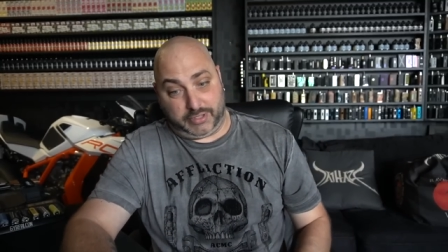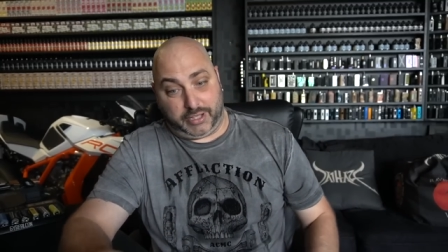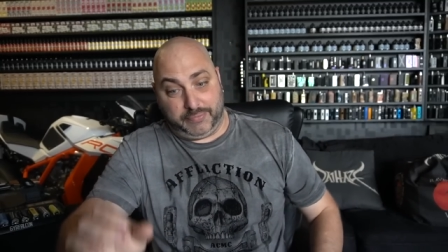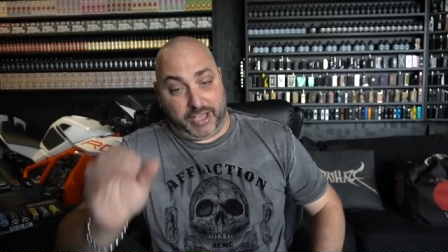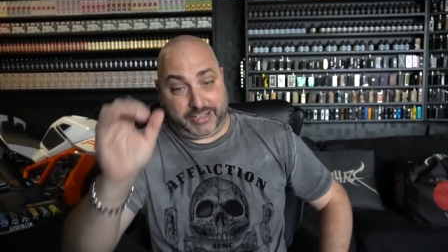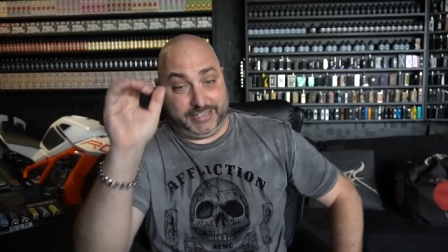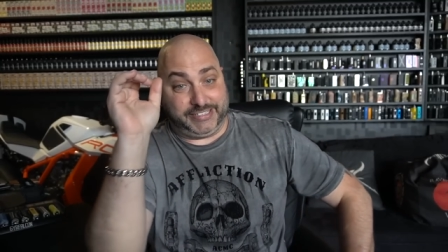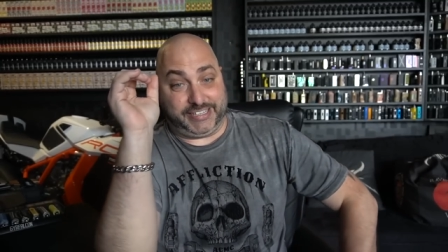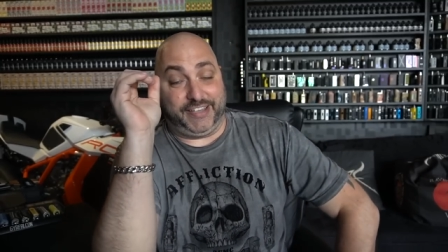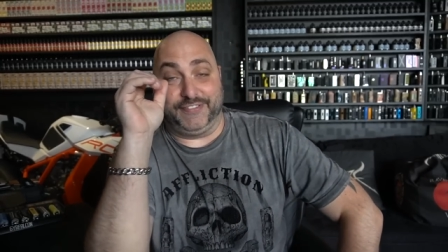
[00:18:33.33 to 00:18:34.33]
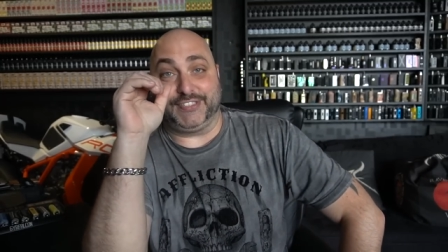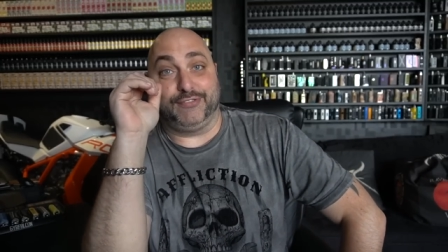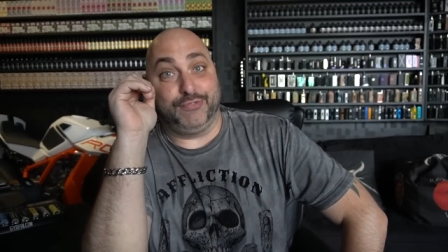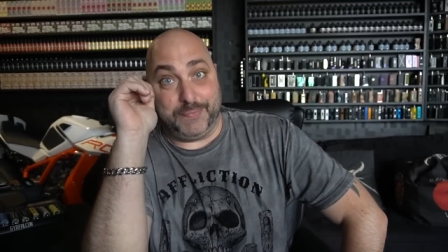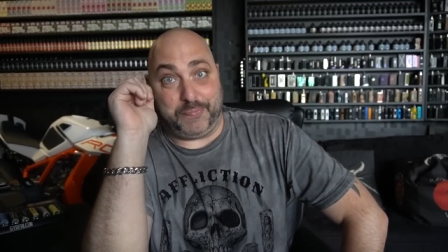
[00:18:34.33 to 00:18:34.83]
I'm not going to say if it's a
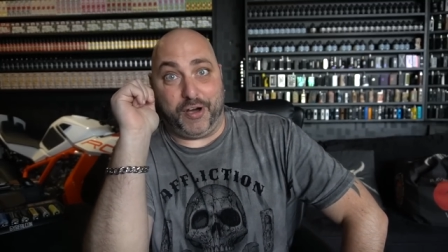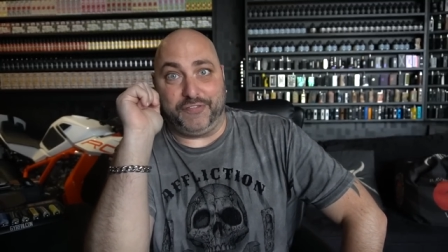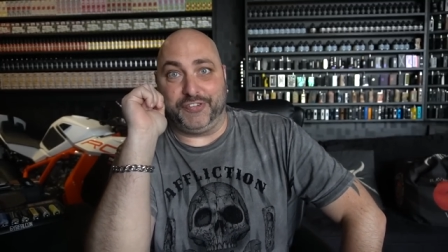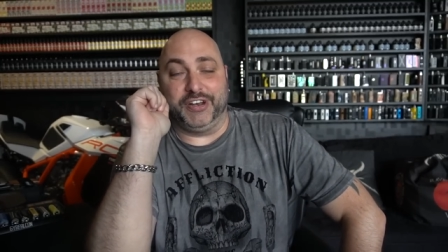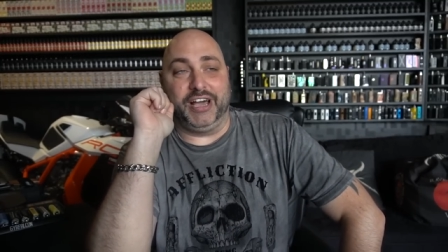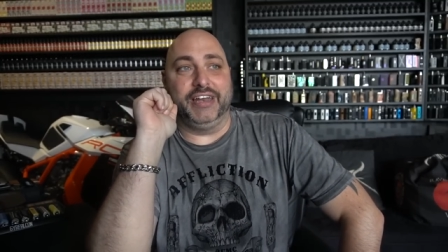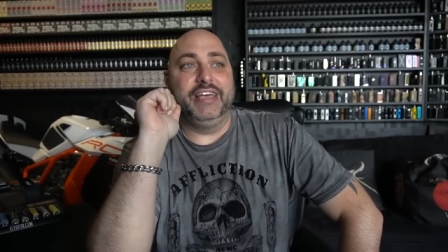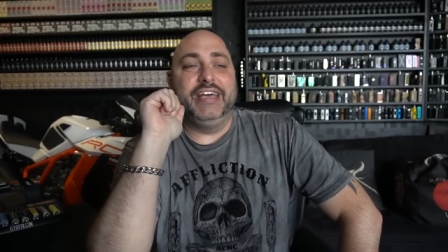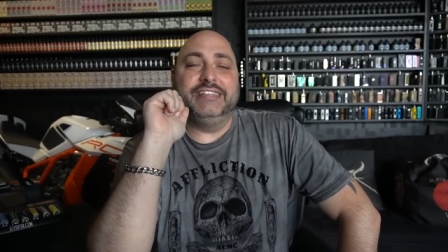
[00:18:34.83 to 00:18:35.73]
ripoff or not.